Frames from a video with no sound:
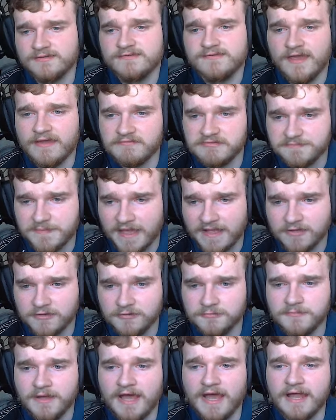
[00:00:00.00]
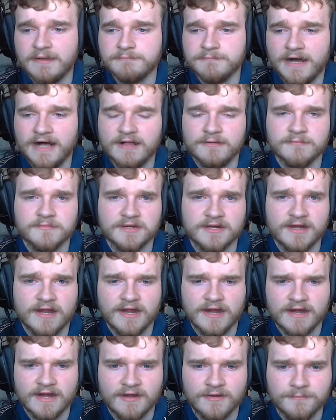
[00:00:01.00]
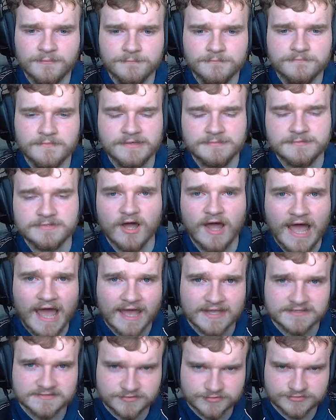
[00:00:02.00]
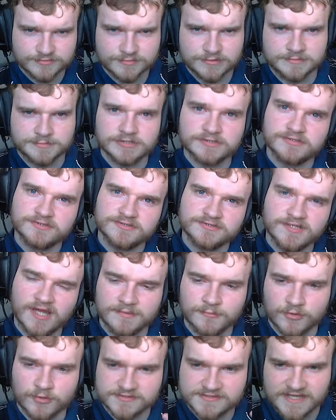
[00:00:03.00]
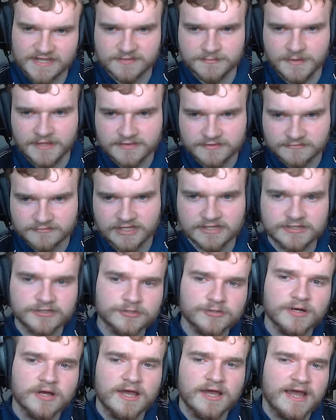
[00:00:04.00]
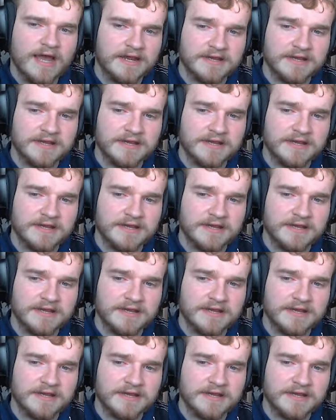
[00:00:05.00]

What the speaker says: David Beckham and Palmer are maybe not as usable, but just kind of more sentimental value. And